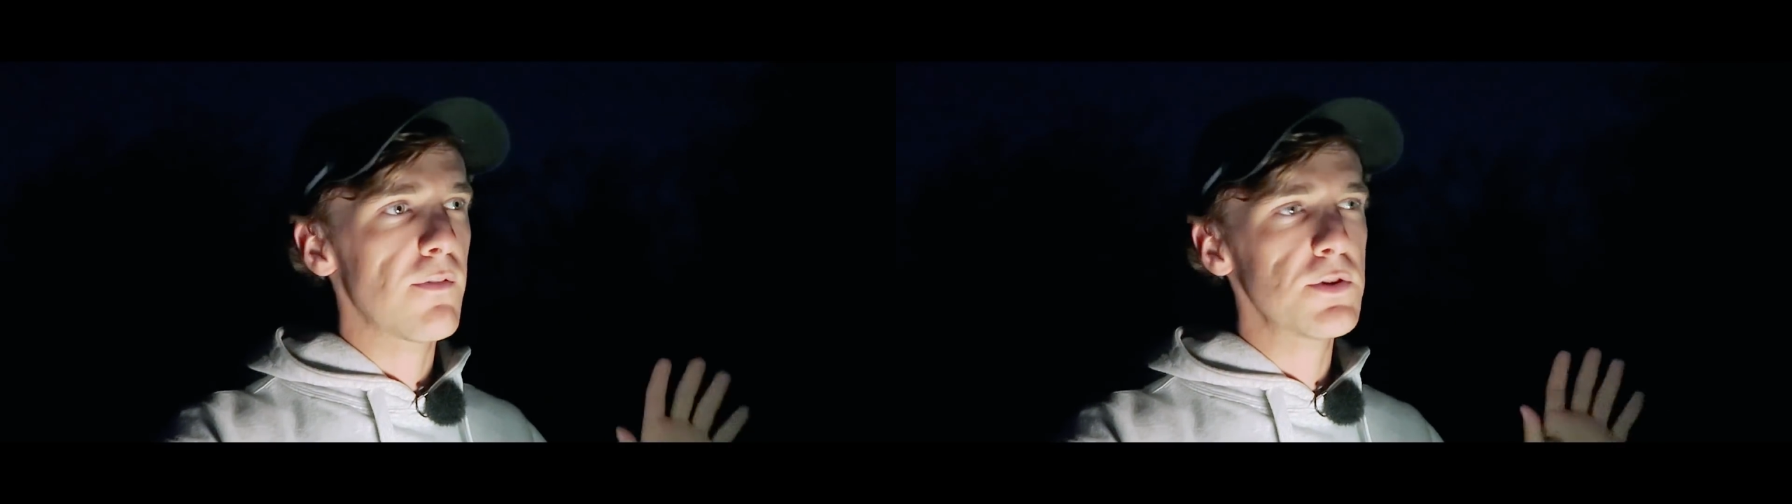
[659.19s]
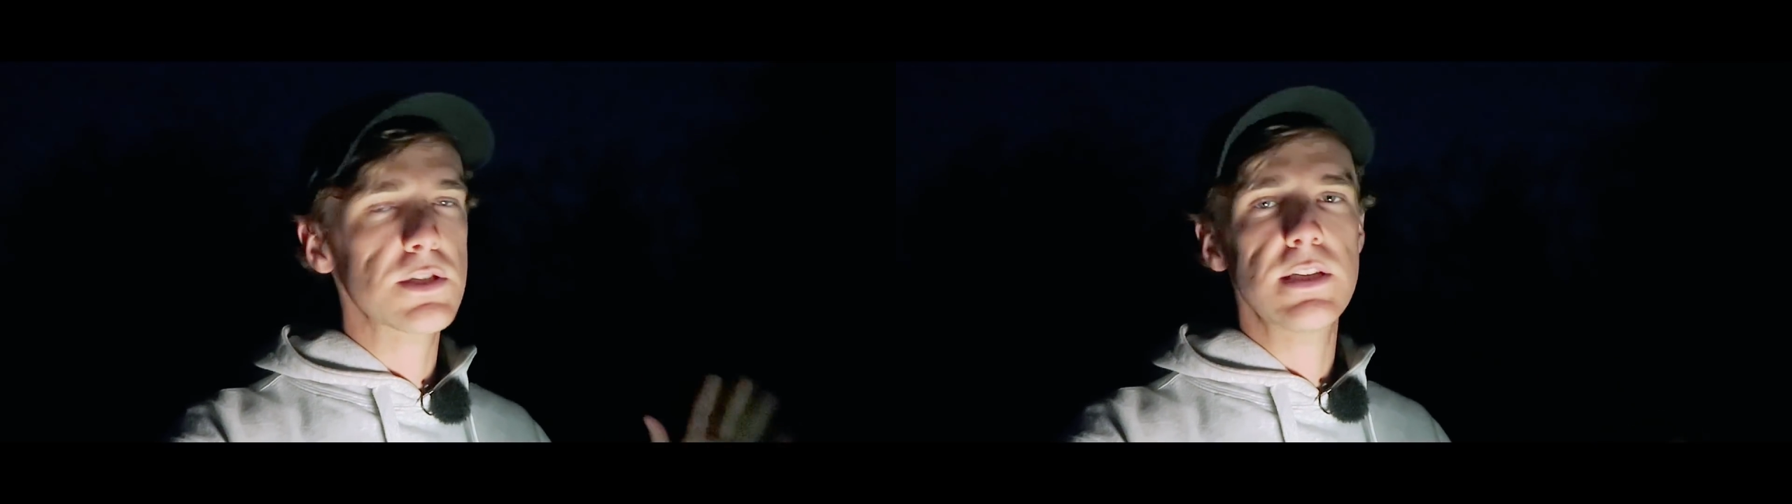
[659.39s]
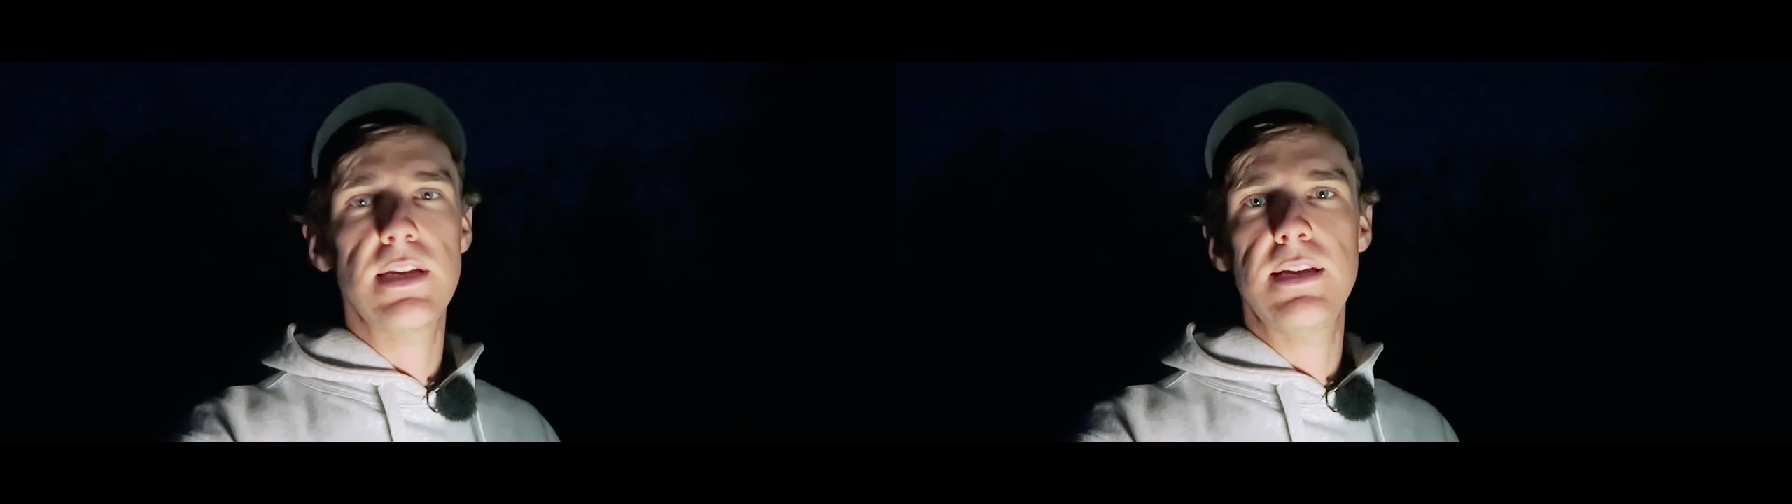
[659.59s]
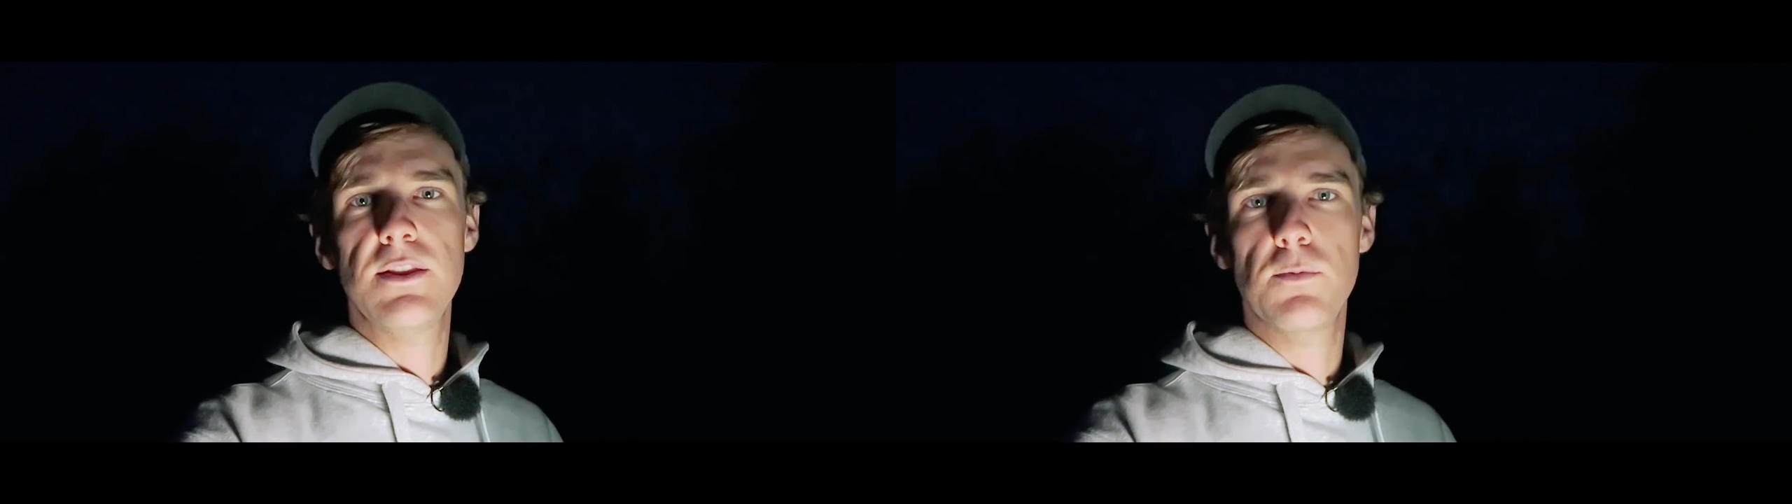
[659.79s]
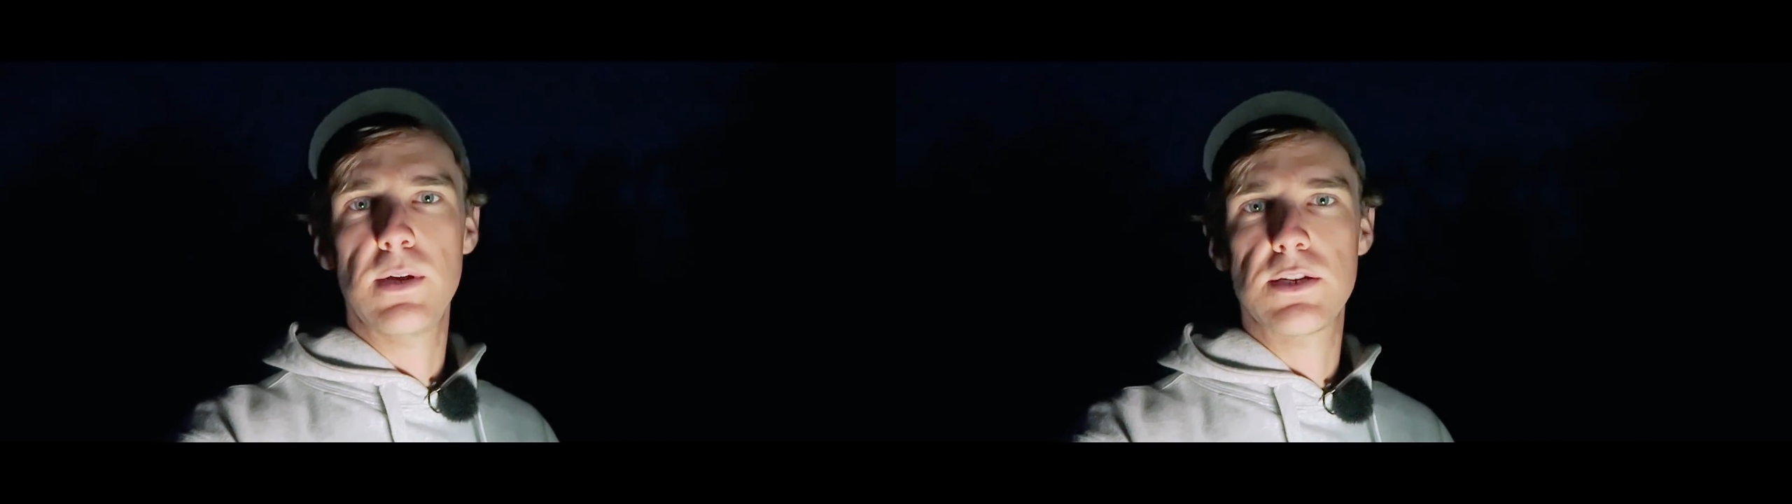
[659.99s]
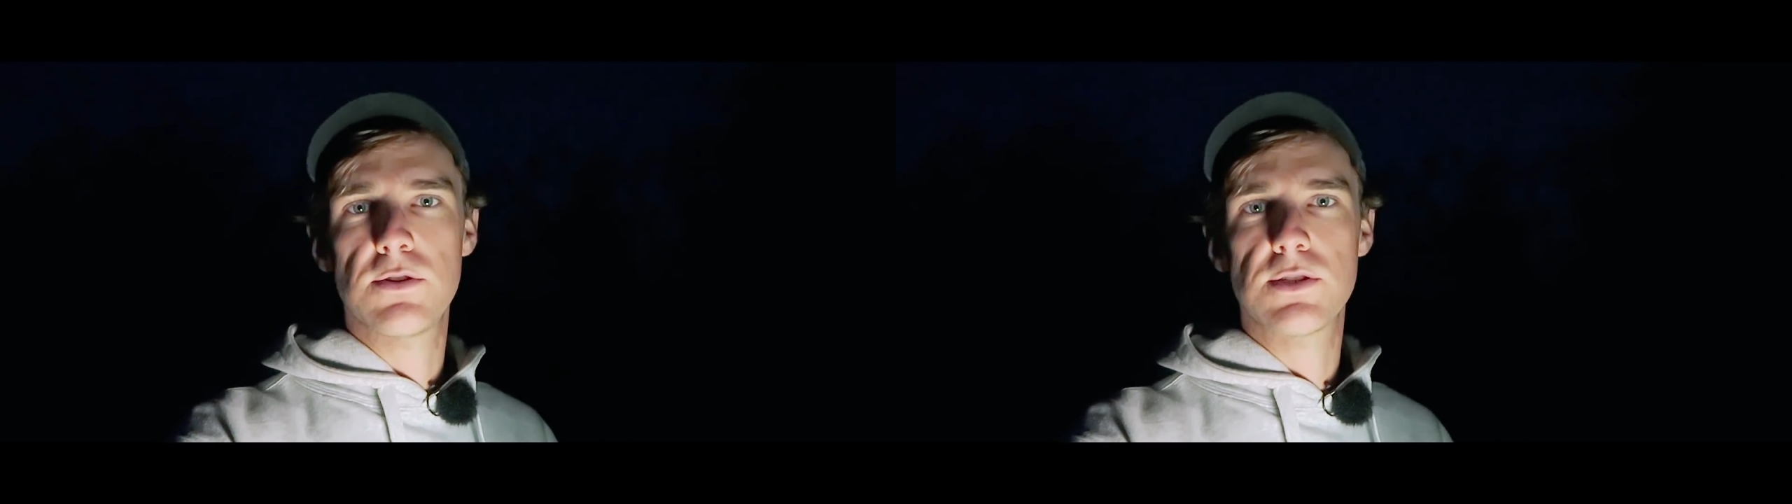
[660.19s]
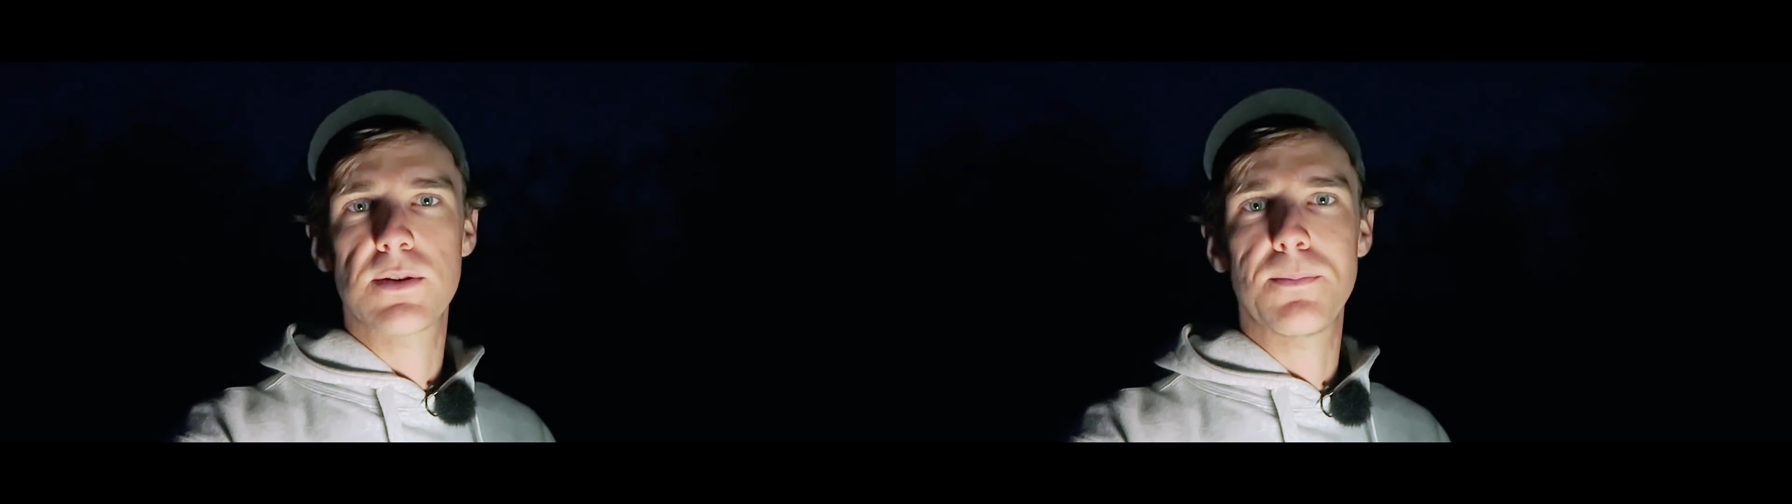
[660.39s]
obviously in the winter it's